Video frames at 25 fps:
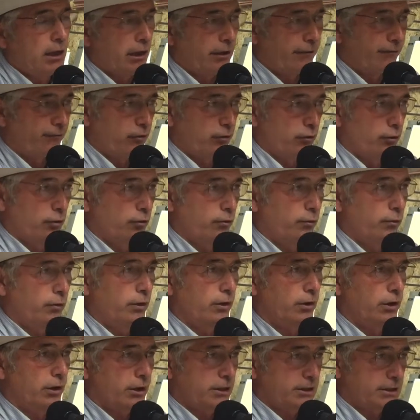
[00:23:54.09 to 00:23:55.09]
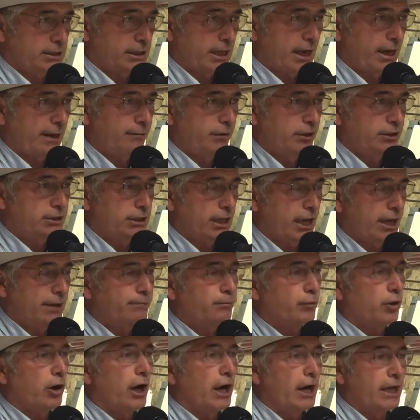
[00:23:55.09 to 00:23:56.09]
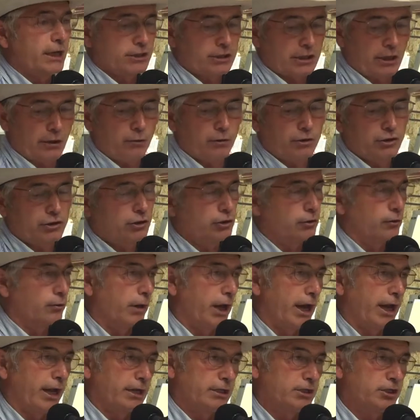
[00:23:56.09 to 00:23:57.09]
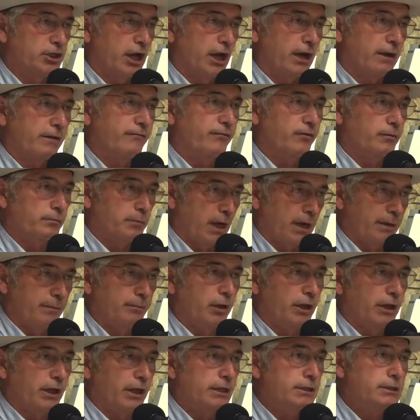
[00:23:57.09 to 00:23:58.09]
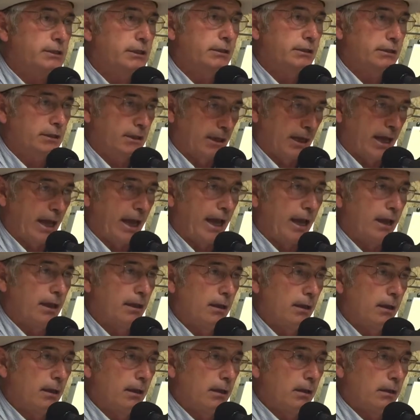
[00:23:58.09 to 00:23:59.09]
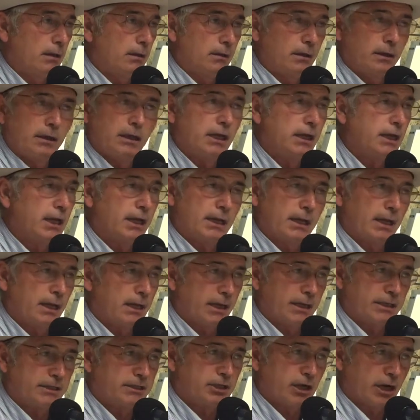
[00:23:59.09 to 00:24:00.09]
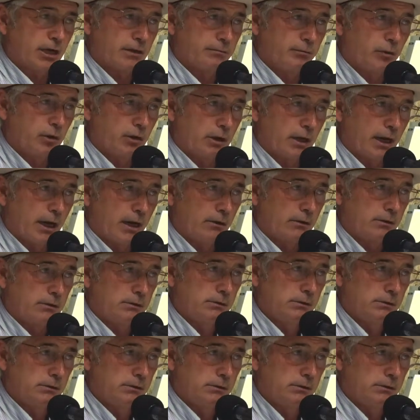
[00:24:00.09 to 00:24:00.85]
if you're going to establish that price, I want you to write a check for my place today. He didn't get his checkbook out.